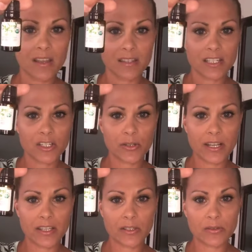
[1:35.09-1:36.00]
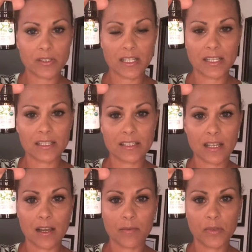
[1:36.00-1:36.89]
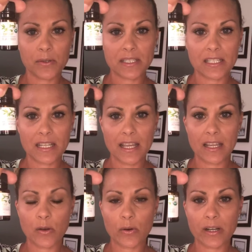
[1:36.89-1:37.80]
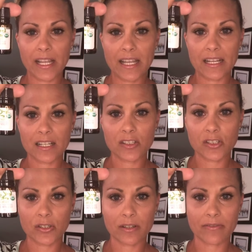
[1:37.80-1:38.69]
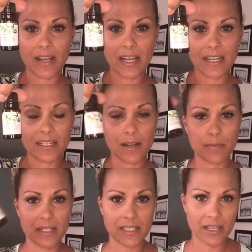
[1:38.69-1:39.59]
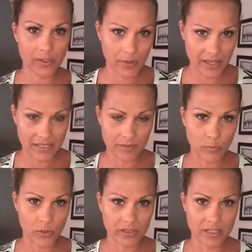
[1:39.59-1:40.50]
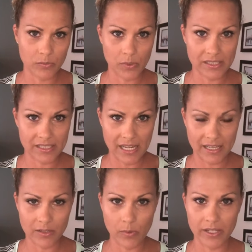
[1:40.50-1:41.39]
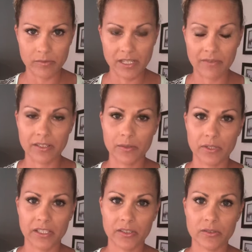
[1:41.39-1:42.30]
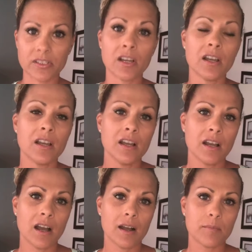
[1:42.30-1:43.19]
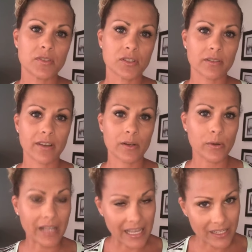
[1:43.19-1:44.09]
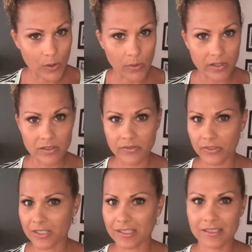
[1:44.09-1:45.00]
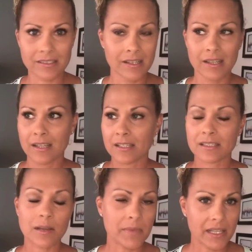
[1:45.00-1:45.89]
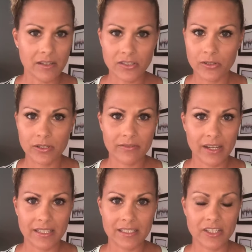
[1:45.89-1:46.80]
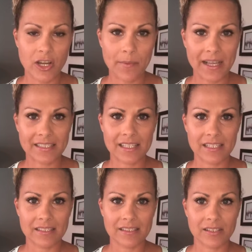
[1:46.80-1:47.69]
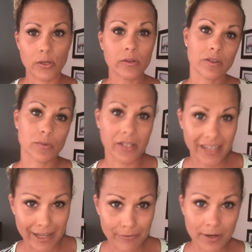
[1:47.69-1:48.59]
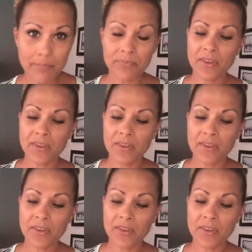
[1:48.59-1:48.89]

The tea tree I use is USDA organic certified. I'm going to tell you why that's important in 1 second, why you definitely want to use certified organic oils versus something else that you can find at TJ Maxx that is who knows where it came from.